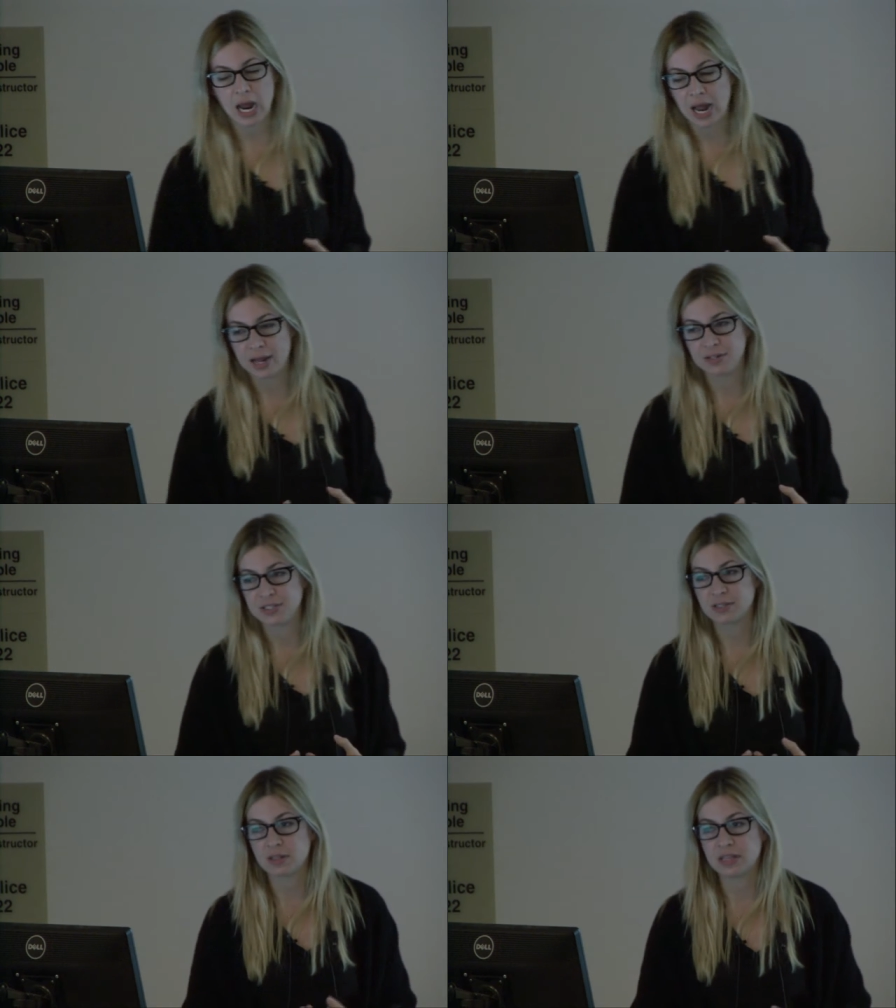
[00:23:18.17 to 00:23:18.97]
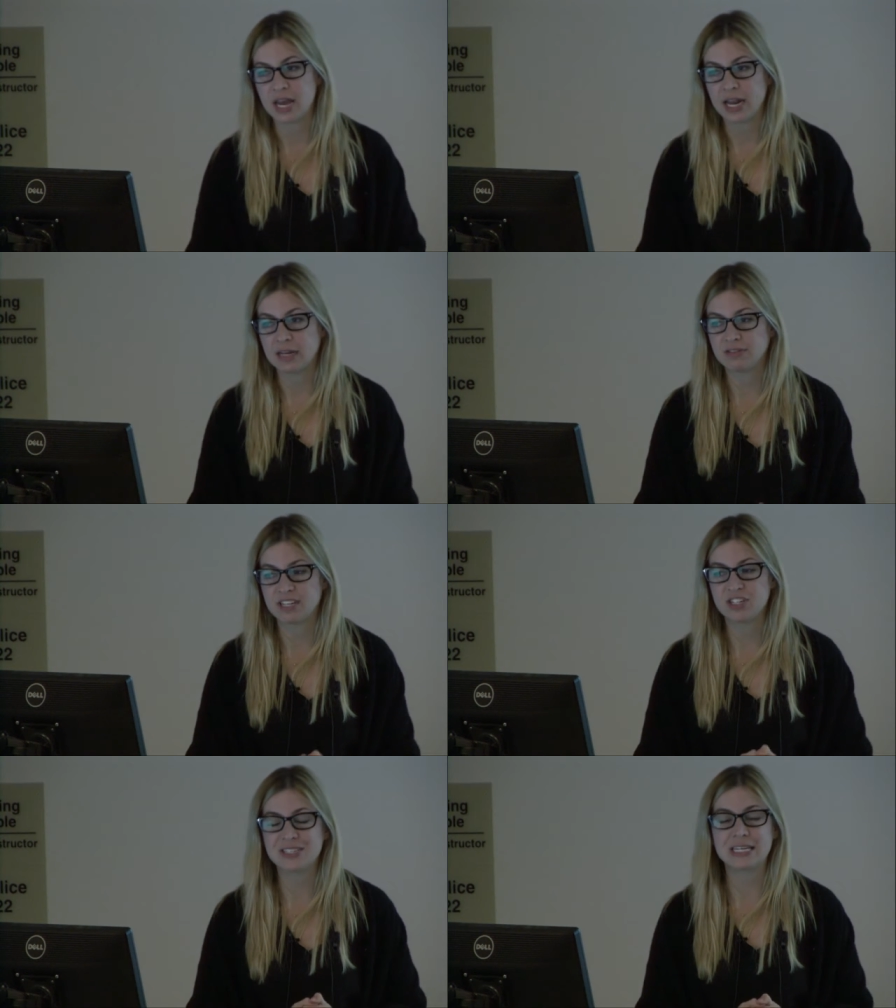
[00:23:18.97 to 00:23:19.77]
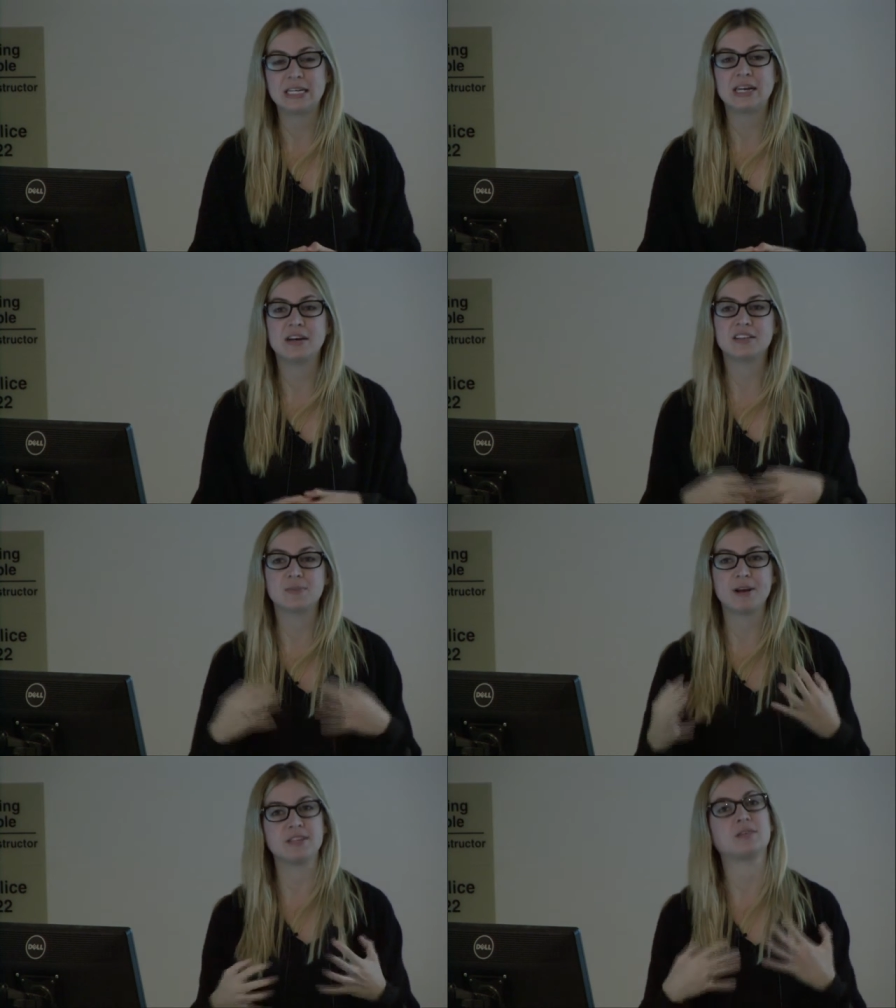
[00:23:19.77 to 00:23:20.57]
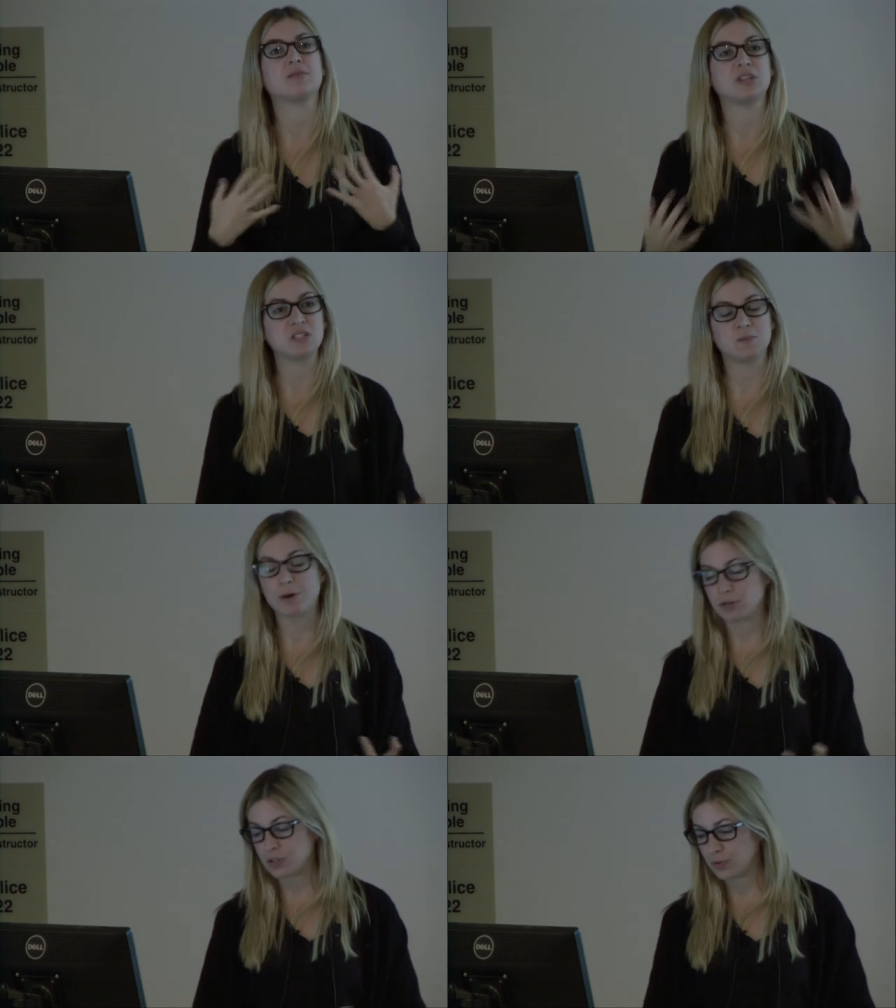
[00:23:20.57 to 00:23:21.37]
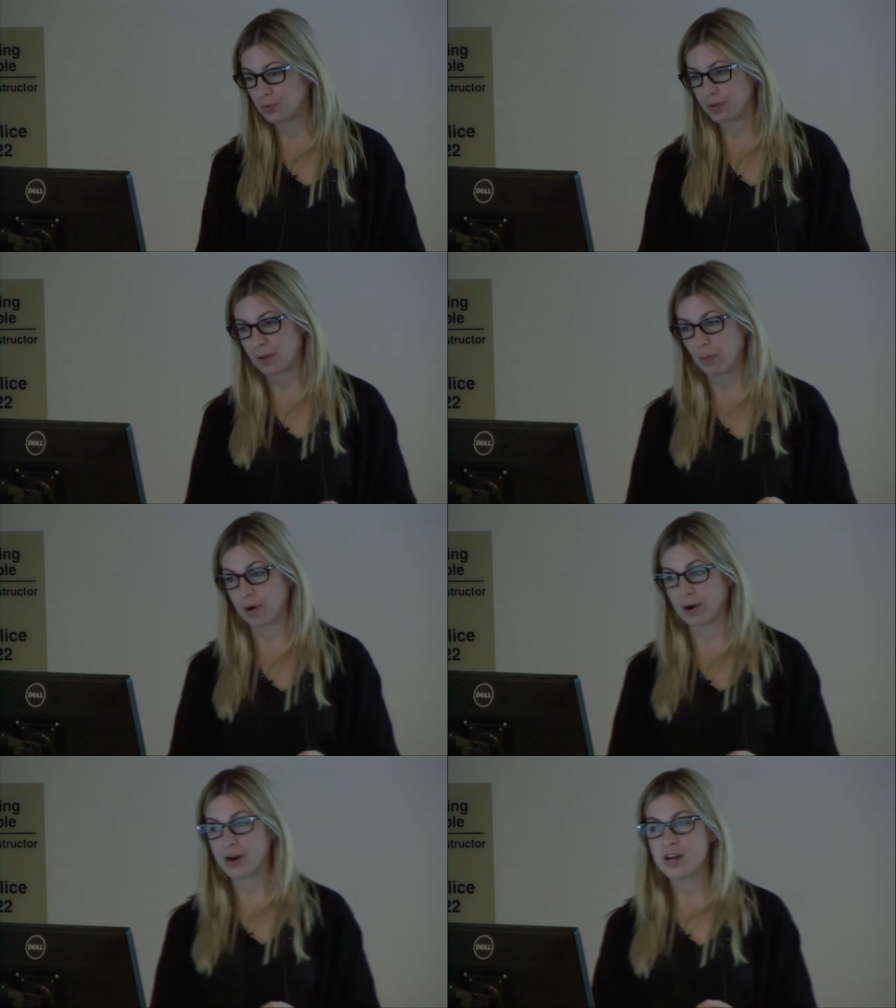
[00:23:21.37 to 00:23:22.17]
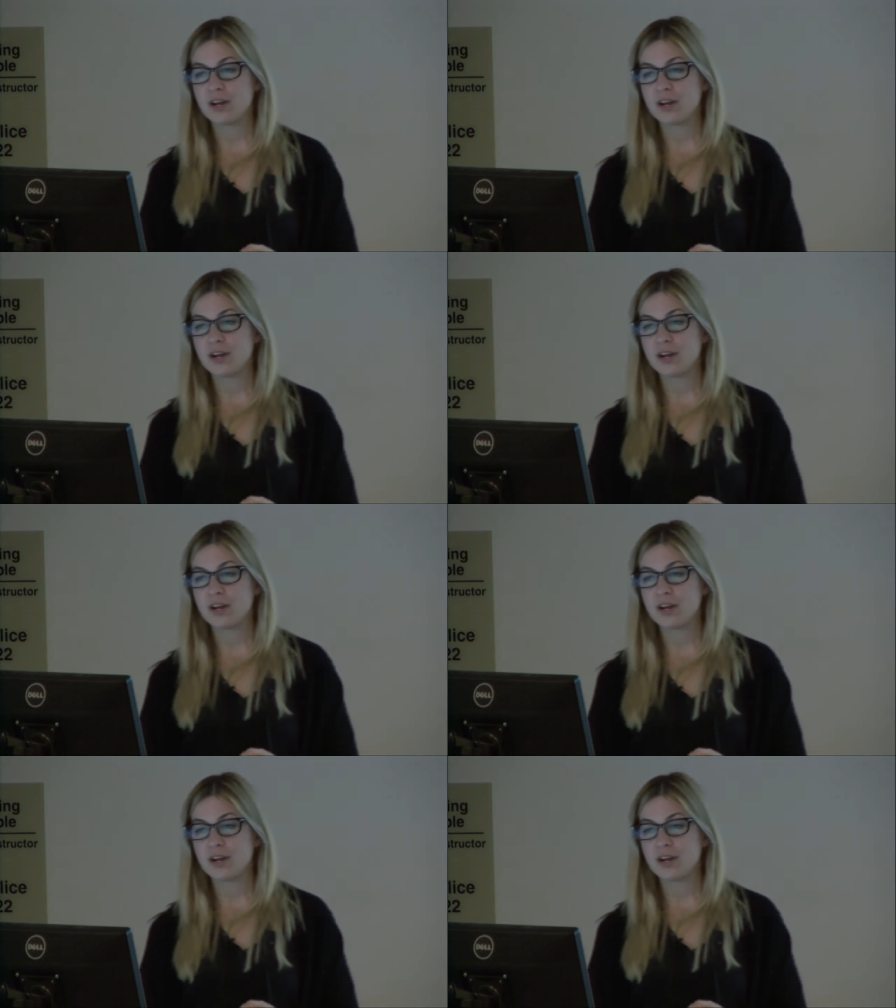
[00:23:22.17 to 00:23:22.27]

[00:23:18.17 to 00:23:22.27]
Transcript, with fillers: and they they just they needed a space that really spoke to who they were